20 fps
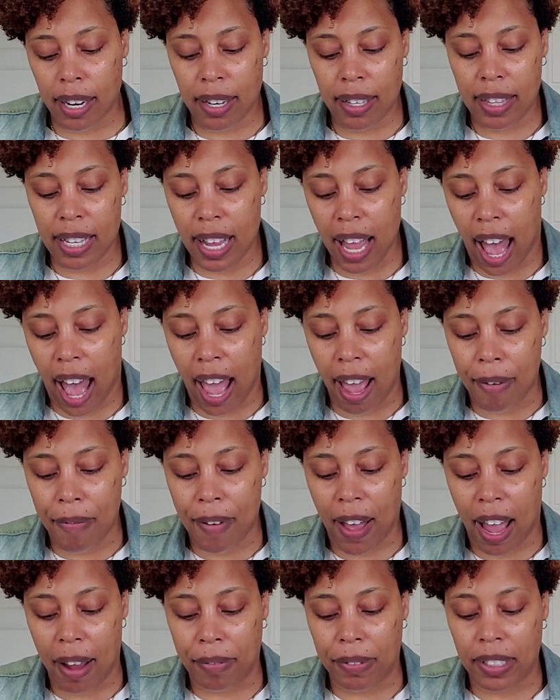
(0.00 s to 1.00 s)
The
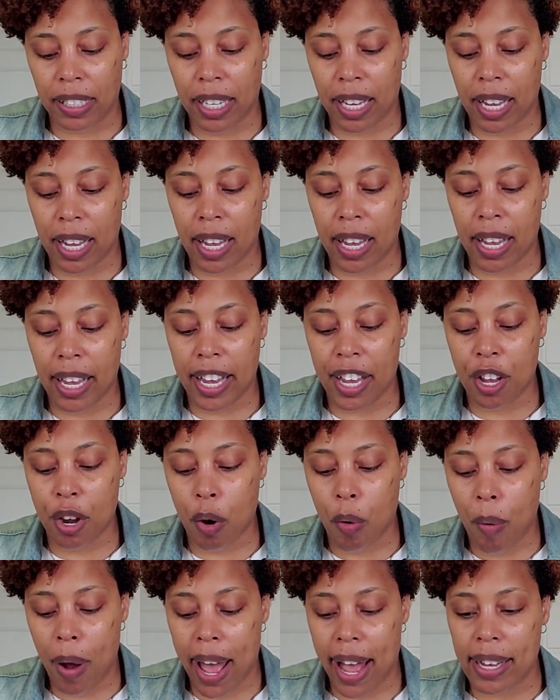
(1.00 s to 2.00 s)
i5T
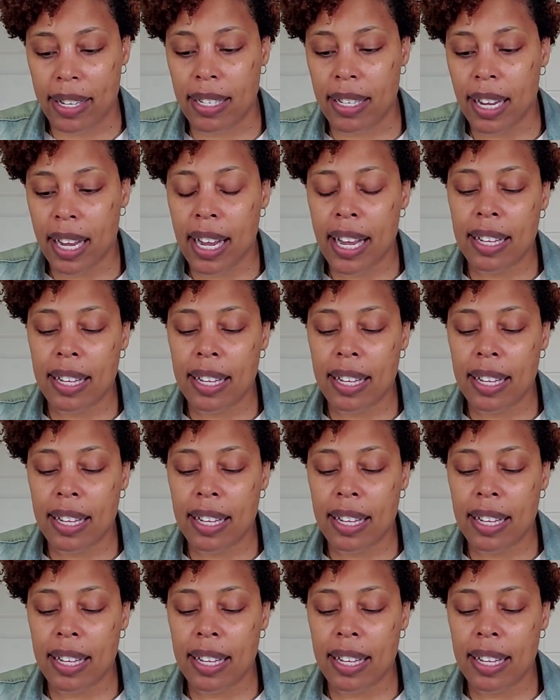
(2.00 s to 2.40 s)
EOS,